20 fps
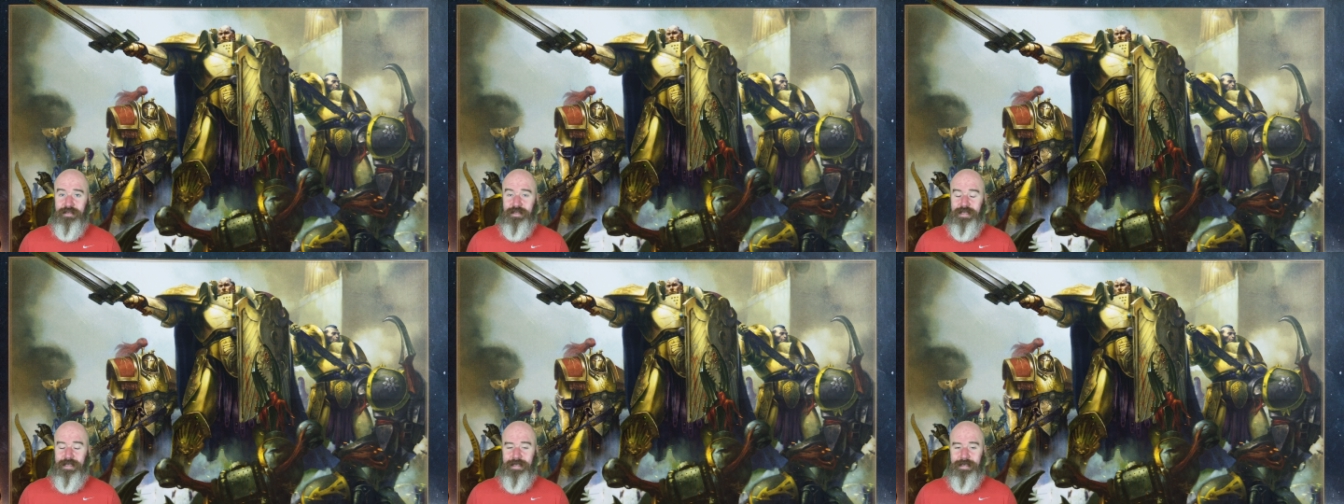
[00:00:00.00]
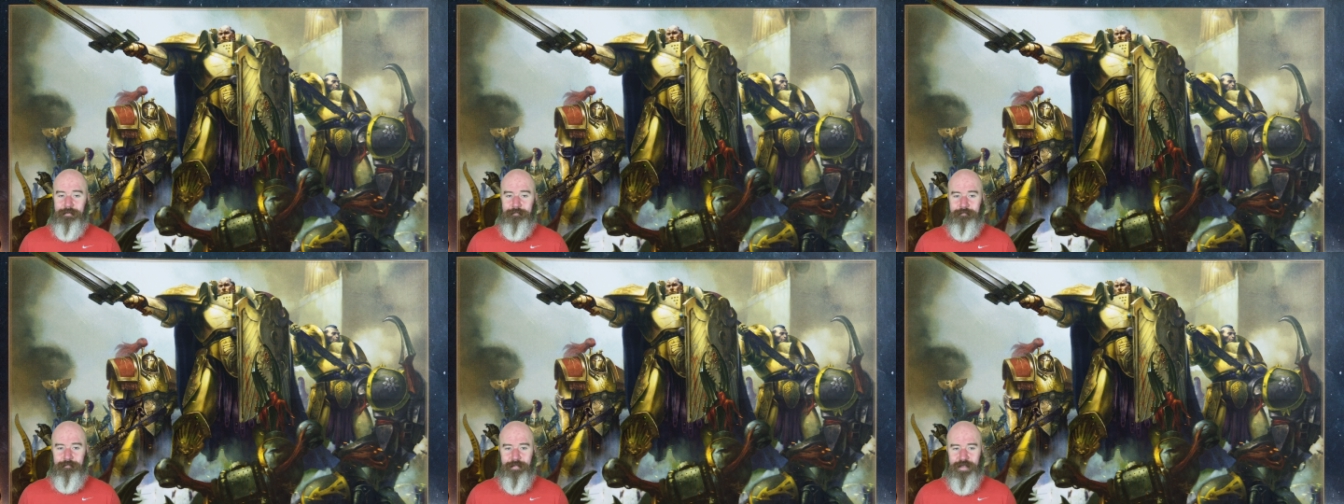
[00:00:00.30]

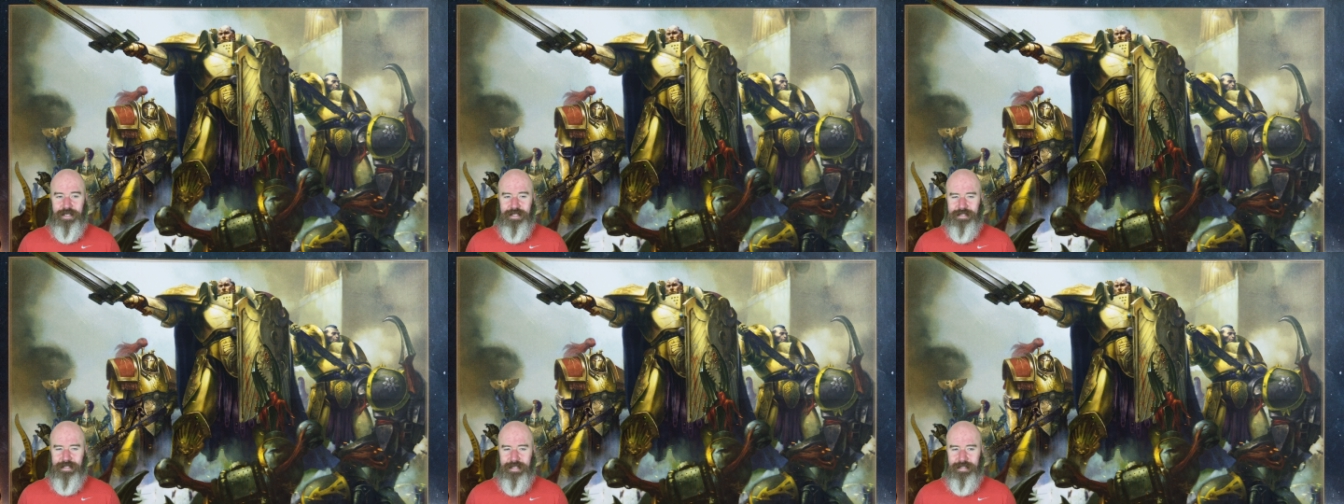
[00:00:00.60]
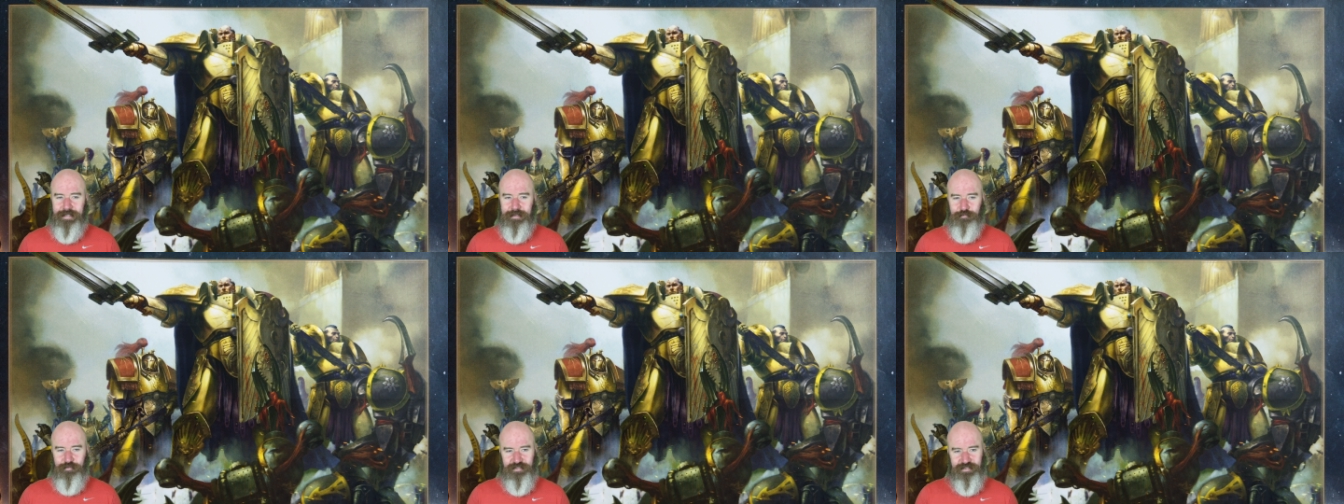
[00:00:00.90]
And
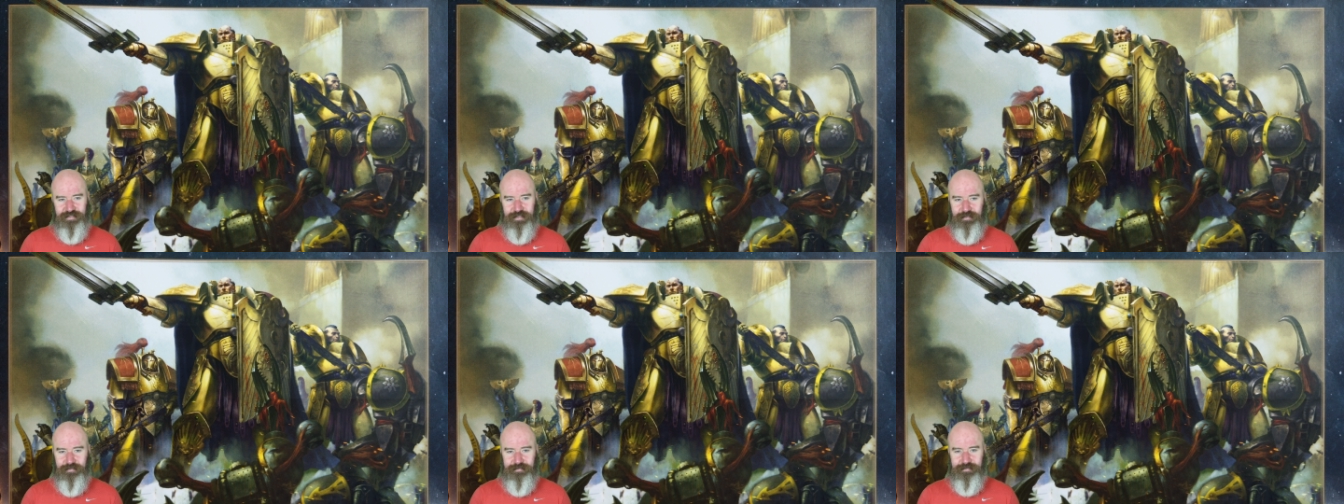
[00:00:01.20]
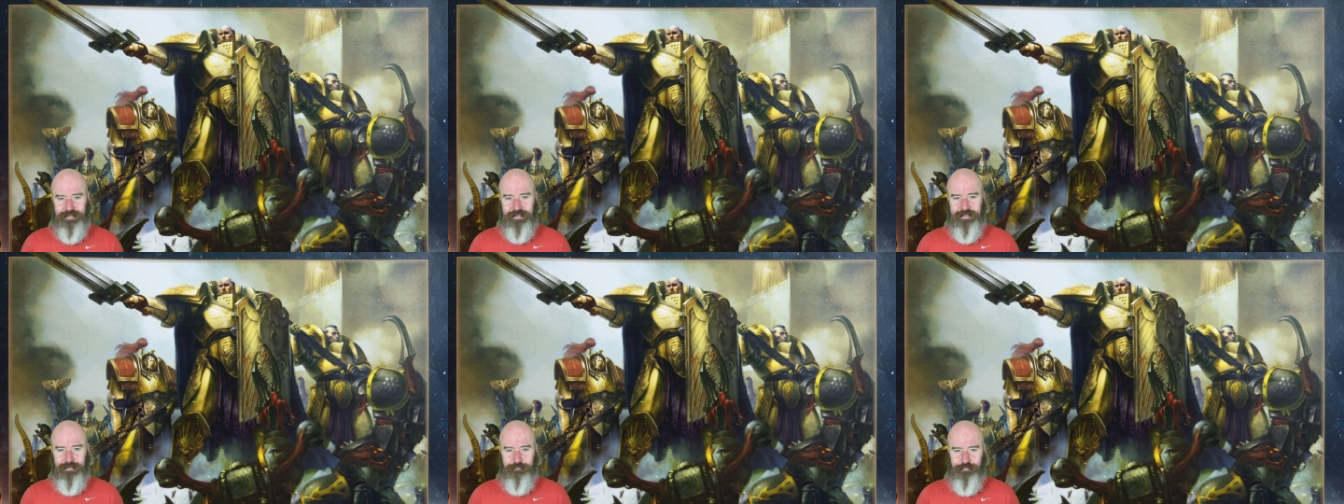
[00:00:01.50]
then they were still
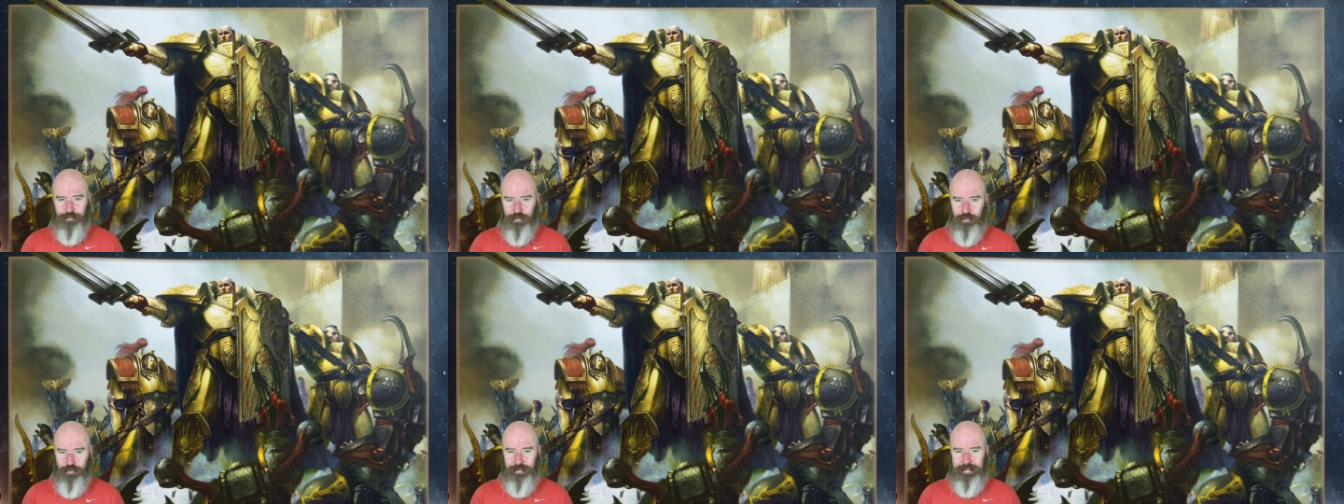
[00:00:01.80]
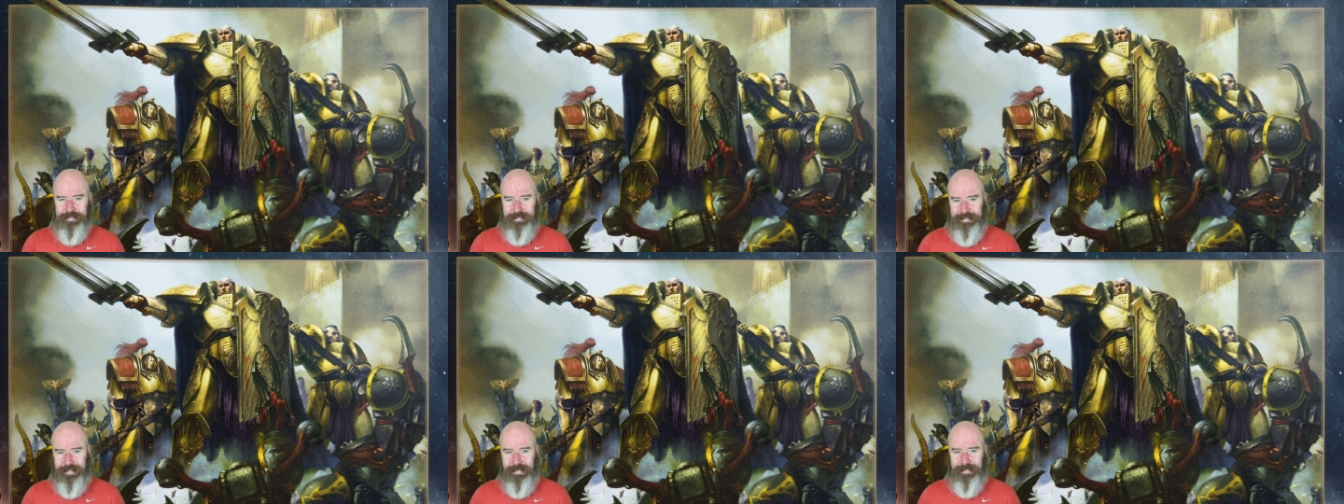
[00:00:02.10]
seen abroad
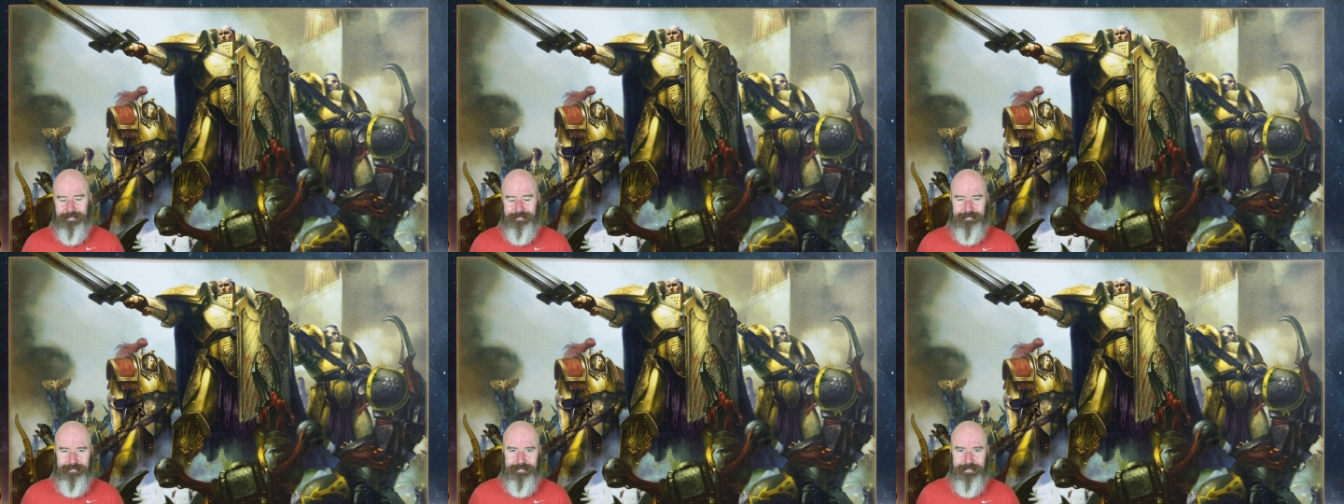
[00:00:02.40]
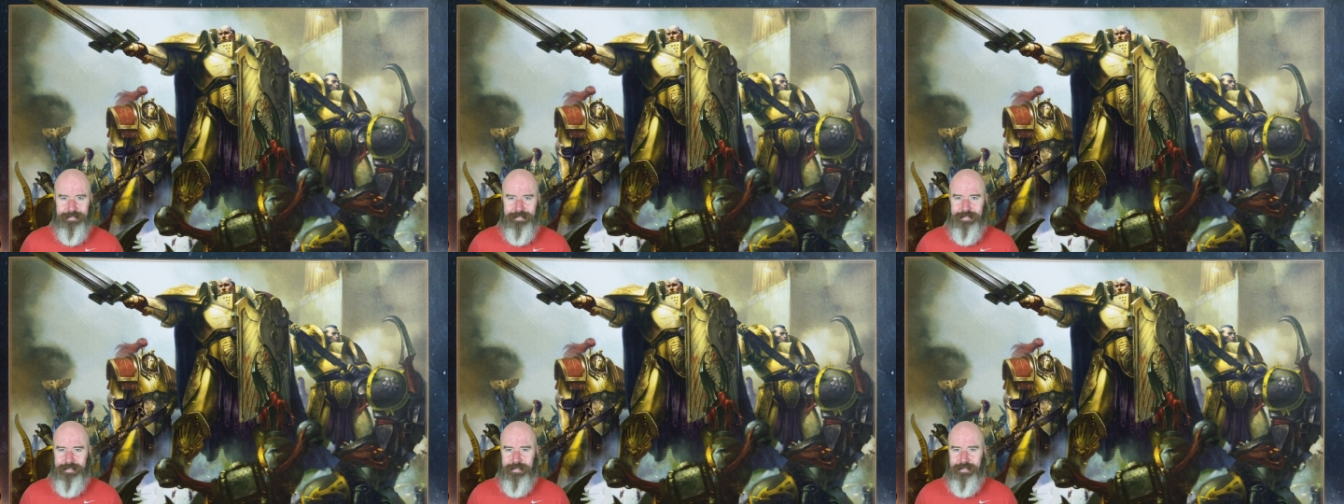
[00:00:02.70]
in the
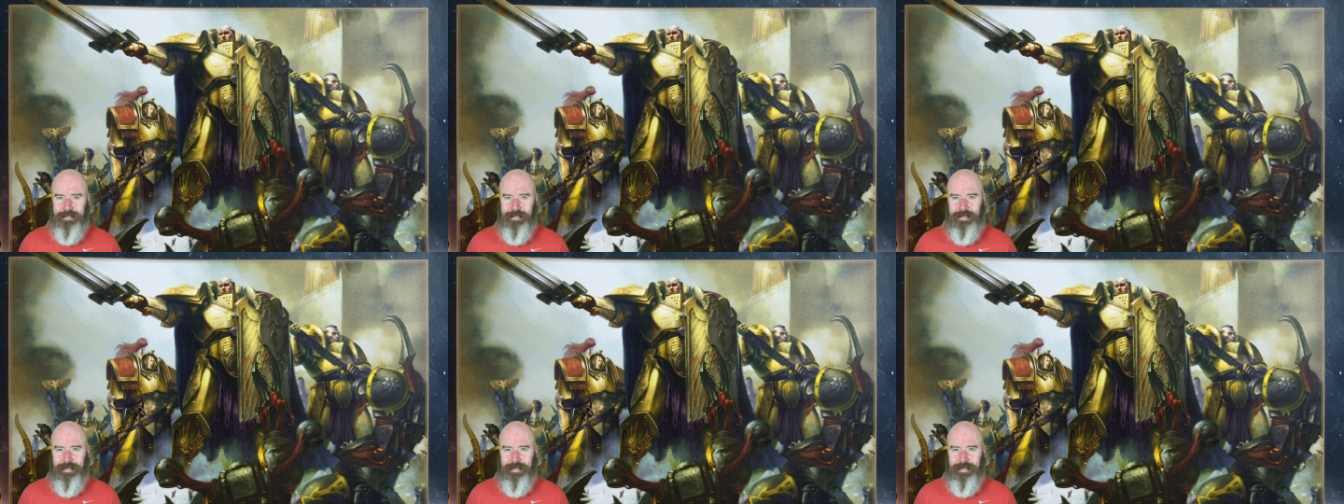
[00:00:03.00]
galaxy